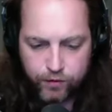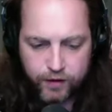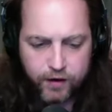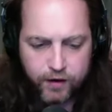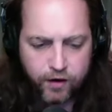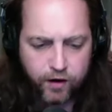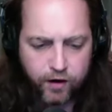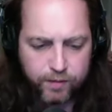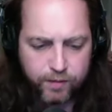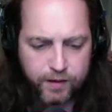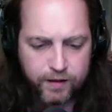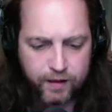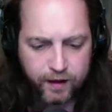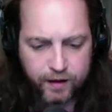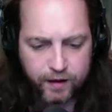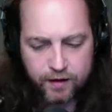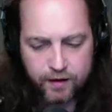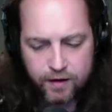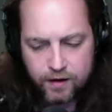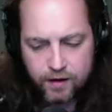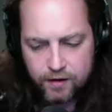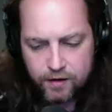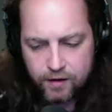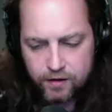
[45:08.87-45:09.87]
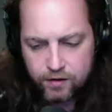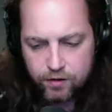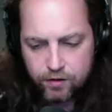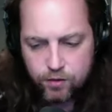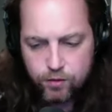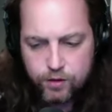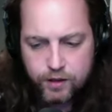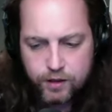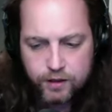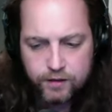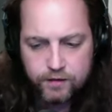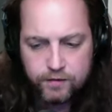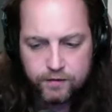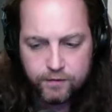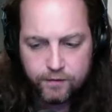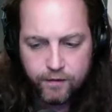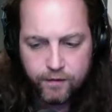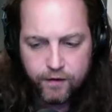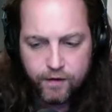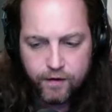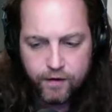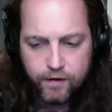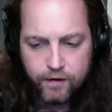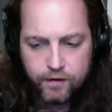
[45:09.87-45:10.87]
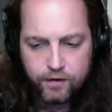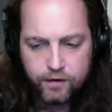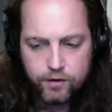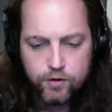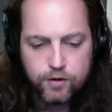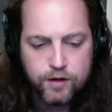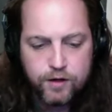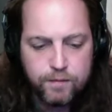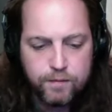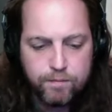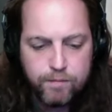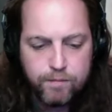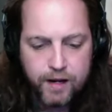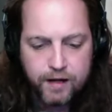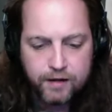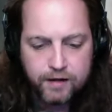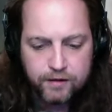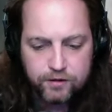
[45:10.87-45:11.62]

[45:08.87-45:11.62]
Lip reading: You know what I mean? Like you can make